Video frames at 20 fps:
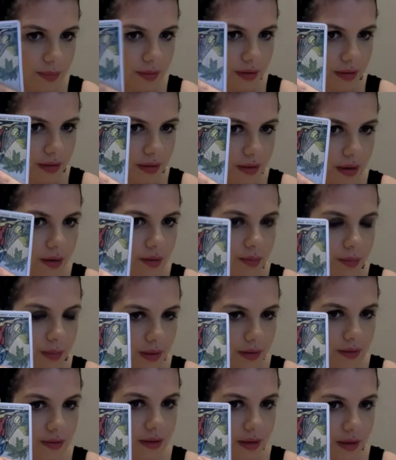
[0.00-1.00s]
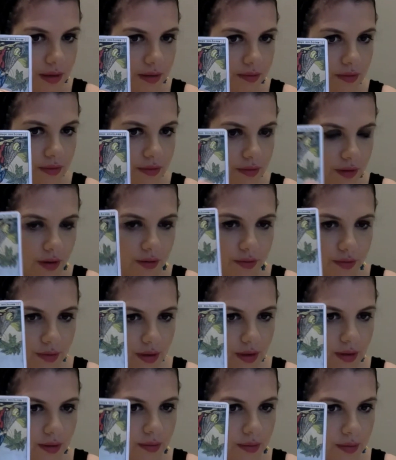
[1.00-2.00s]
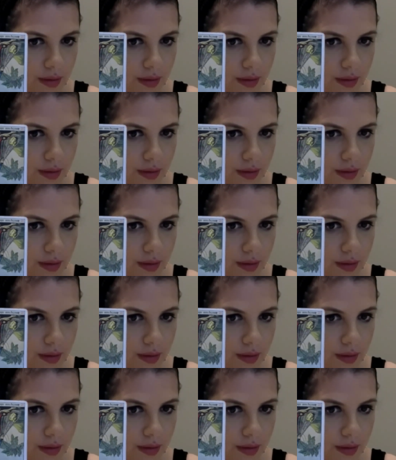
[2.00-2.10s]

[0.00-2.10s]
upside down means negative discovery,